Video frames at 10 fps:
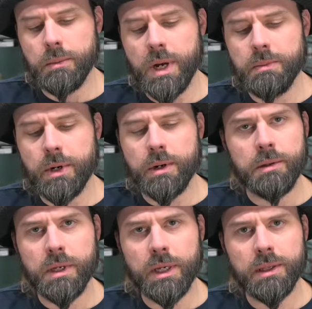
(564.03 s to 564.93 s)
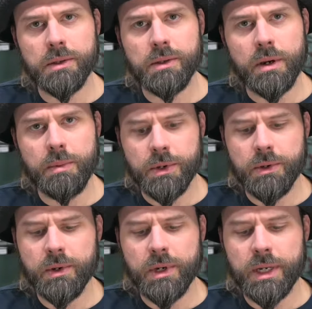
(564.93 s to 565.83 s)
Remember, take this
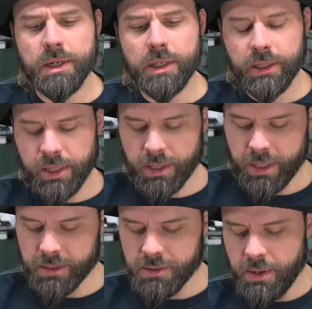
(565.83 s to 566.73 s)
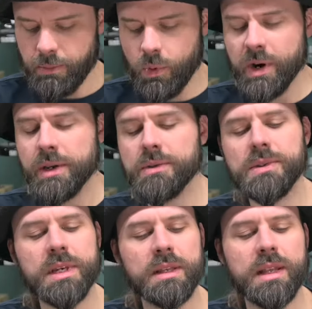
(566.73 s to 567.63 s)
opportunity to clean things up where you see